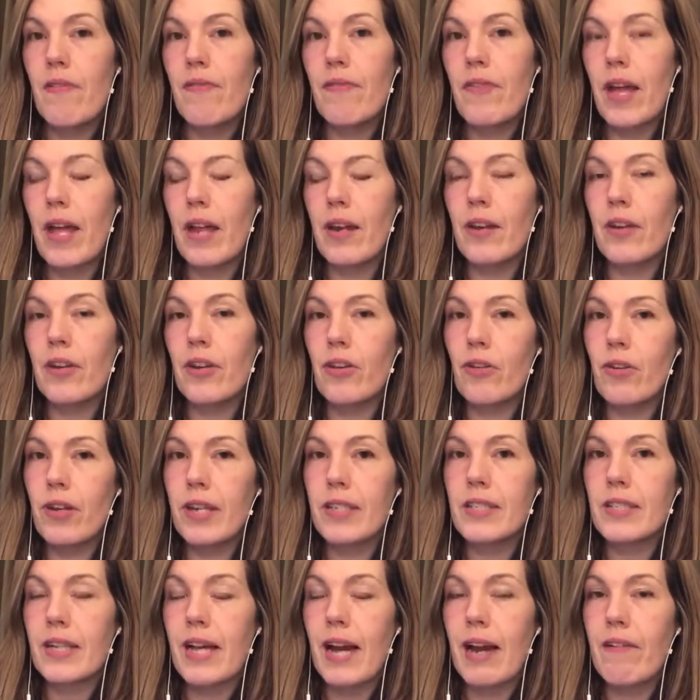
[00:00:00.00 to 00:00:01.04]
then you need
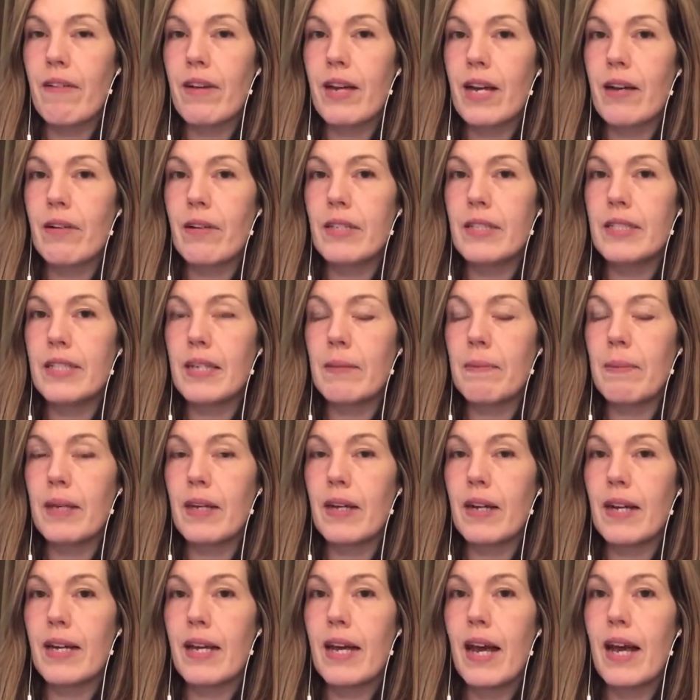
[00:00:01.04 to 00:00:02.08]
to carry out a
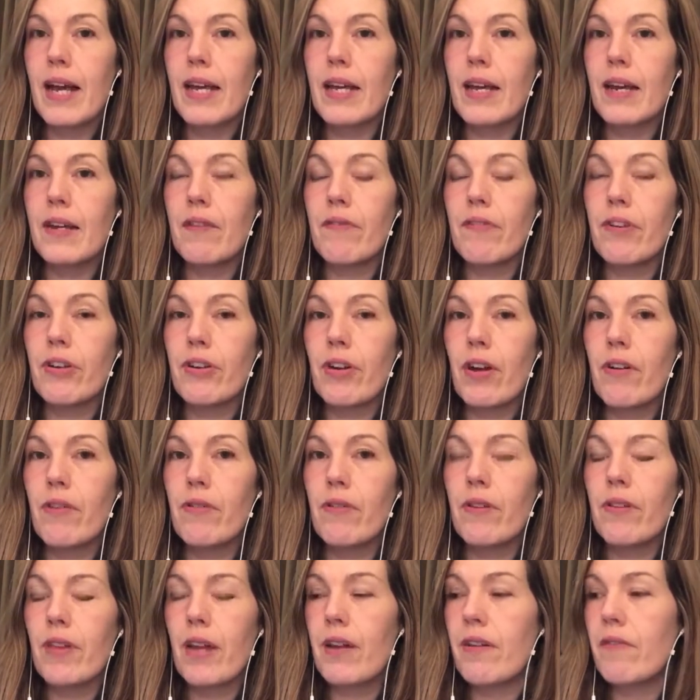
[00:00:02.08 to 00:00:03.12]
DPIA, and if you
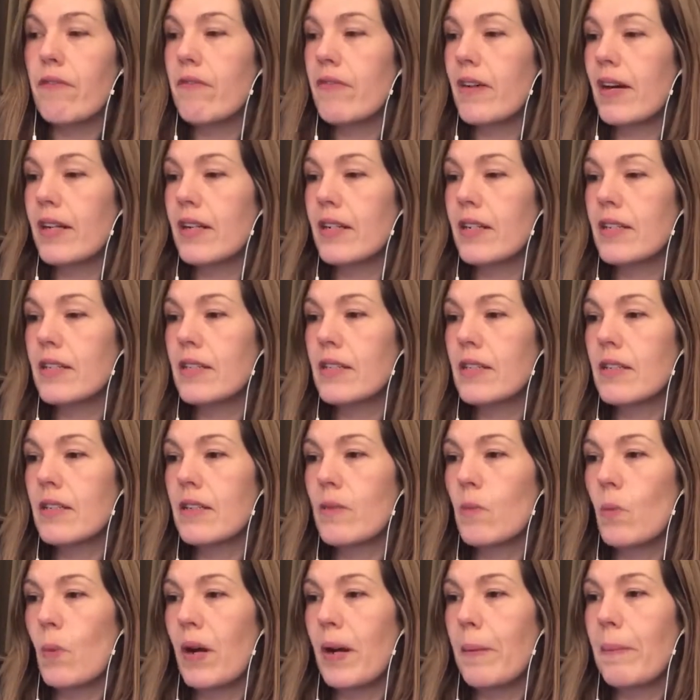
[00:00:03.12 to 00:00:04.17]
don't, then fines
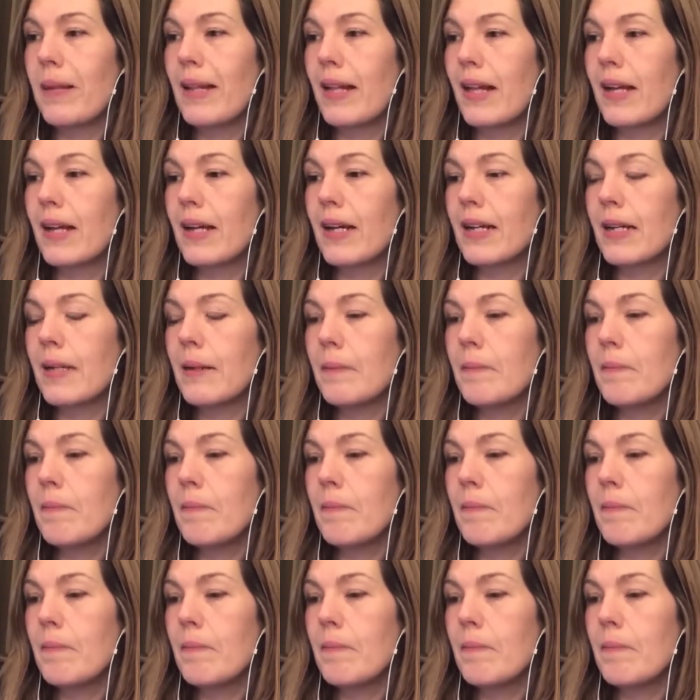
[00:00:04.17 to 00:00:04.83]
will apply.